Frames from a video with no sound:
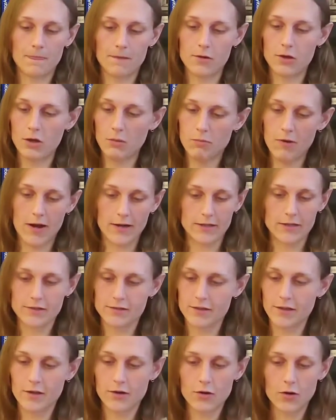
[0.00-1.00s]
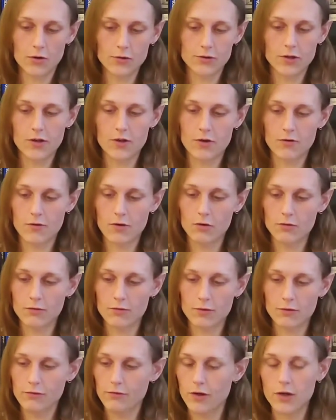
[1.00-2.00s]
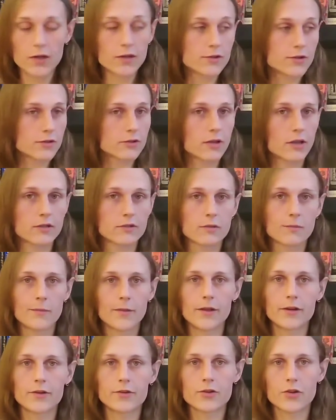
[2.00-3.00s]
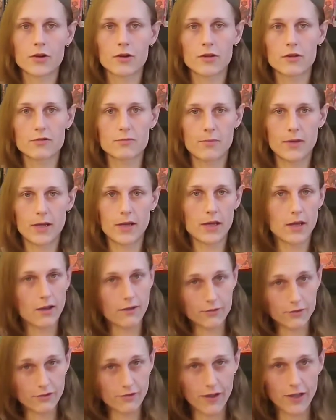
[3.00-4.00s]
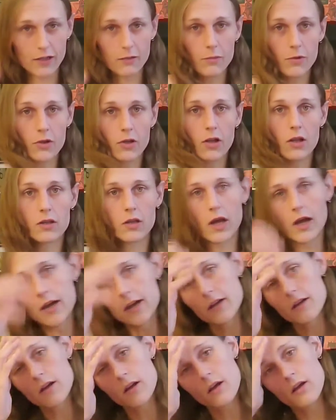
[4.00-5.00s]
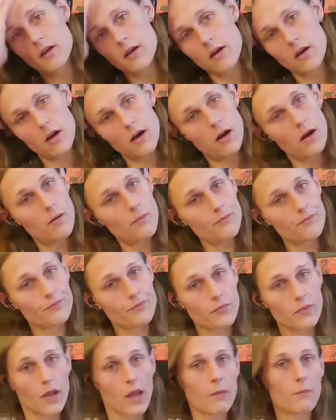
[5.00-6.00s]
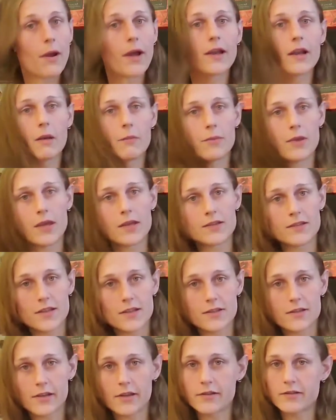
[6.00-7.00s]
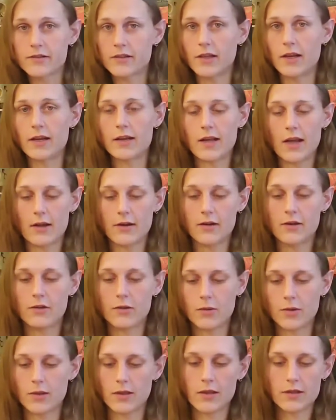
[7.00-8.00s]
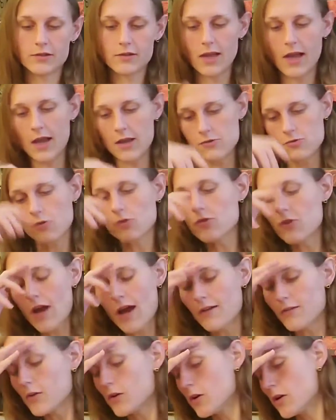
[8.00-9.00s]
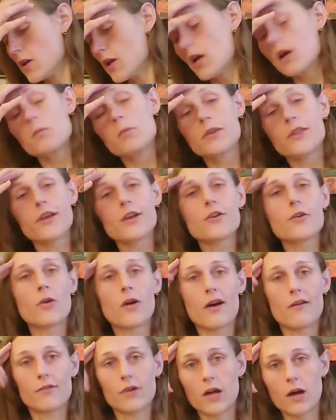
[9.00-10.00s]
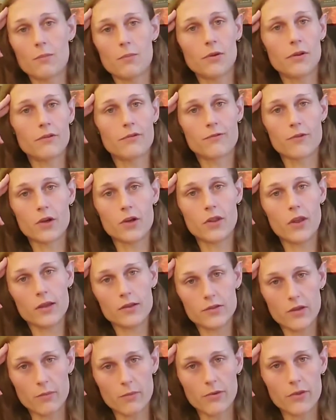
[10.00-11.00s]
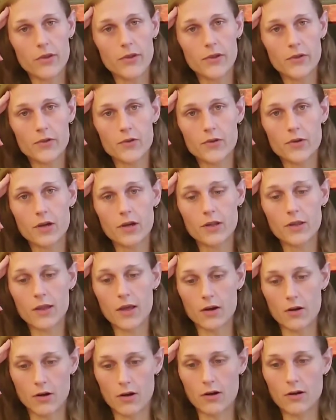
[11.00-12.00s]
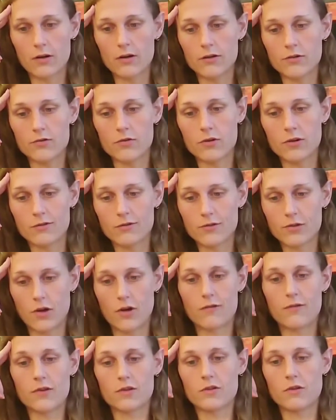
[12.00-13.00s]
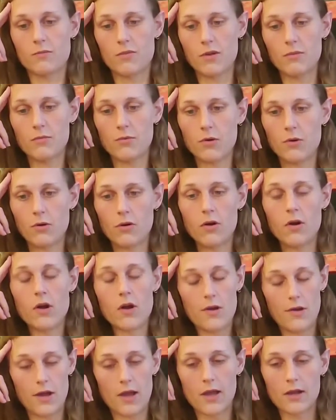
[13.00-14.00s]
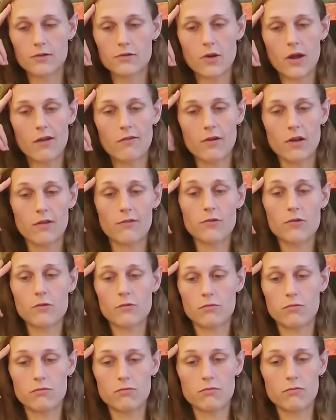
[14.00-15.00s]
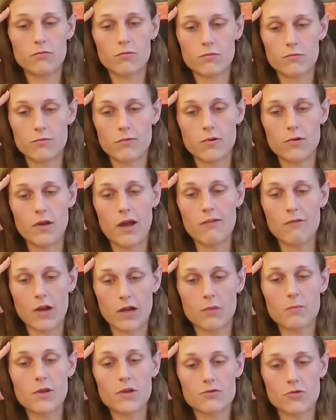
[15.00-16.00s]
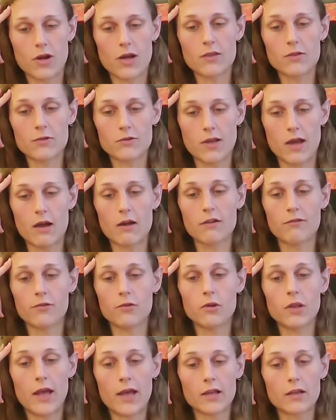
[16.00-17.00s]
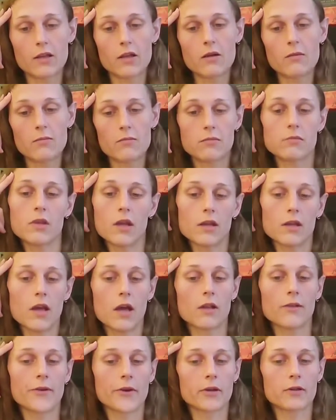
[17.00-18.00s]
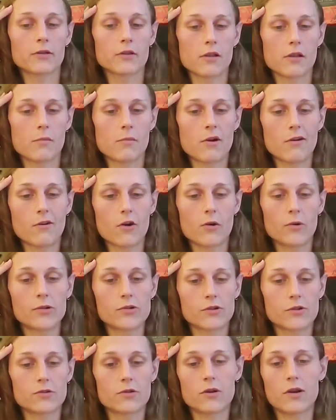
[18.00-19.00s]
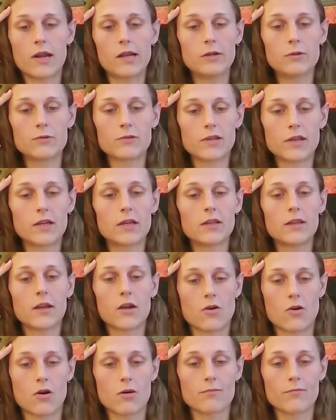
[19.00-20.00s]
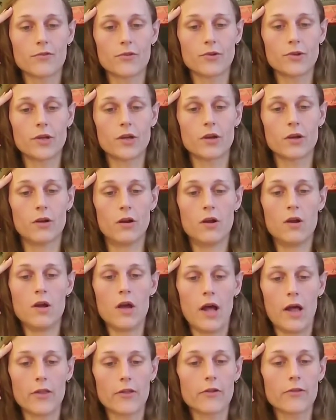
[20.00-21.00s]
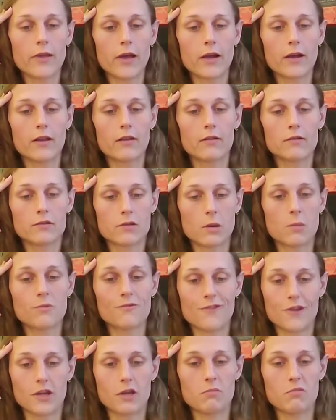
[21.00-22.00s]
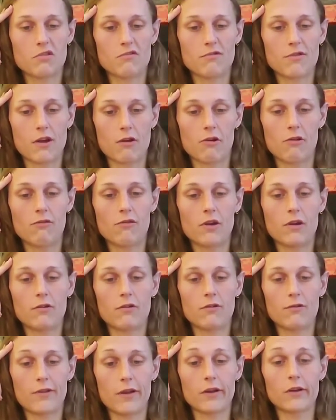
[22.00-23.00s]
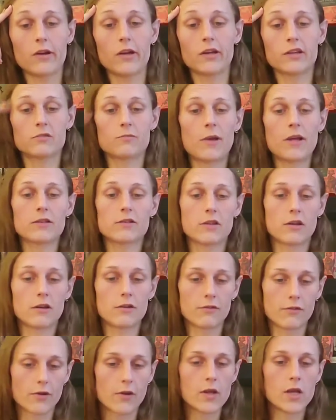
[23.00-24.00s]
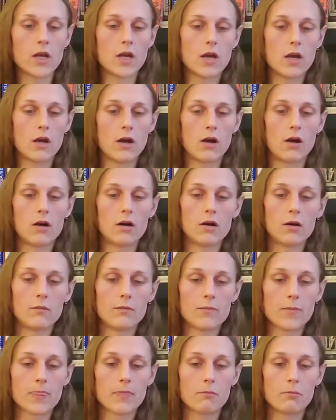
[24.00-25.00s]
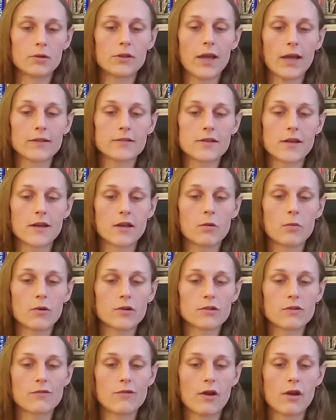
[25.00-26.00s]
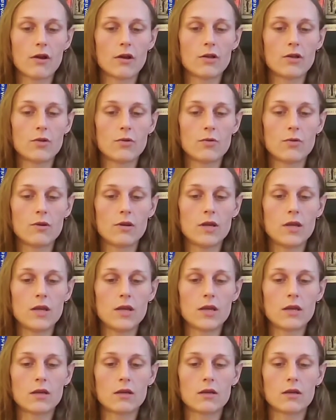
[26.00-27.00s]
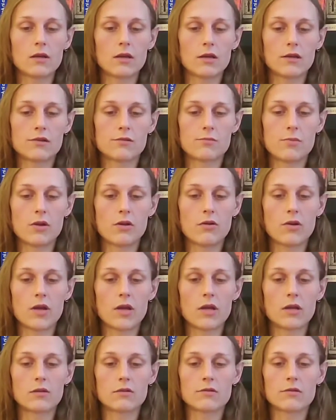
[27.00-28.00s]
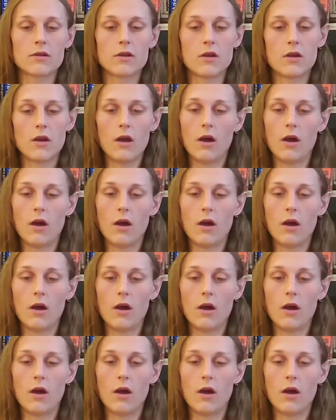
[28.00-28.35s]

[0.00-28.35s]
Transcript: You could practice the occult on your own for free. Just get some literature. There's PDFs available online. It might not be as easy as sitting down and doing this to astral travel, but they do have a couple of free things up on the internet that are a sort of service to people. And so I recommend trying those out. If you like them, then yeah, look into the Monroe Institute. I don't see anything harmful here, other than some of it could be very, very, very expensive. But that said, it was a very unique experience.